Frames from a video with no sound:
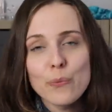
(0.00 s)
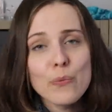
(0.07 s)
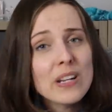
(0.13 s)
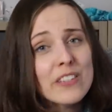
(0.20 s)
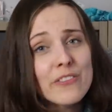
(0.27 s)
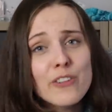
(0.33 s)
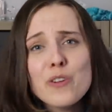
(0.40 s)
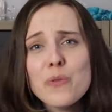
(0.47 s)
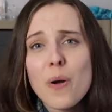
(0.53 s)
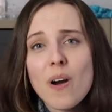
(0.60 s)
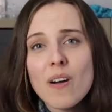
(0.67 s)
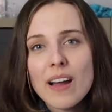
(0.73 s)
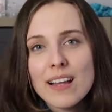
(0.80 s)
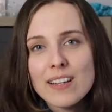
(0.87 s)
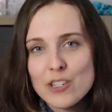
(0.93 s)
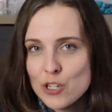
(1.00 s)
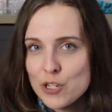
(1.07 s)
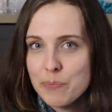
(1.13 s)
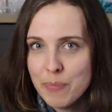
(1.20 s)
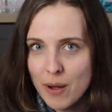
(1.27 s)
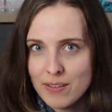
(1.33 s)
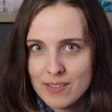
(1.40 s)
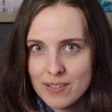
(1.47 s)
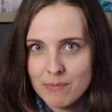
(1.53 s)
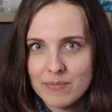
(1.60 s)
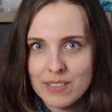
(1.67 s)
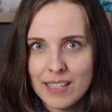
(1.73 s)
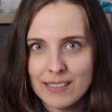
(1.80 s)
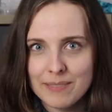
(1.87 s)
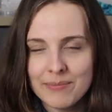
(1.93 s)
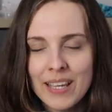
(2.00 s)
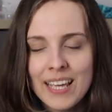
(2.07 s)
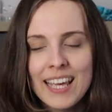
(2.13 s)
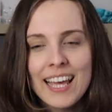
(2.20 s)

went for a walk and she bought something.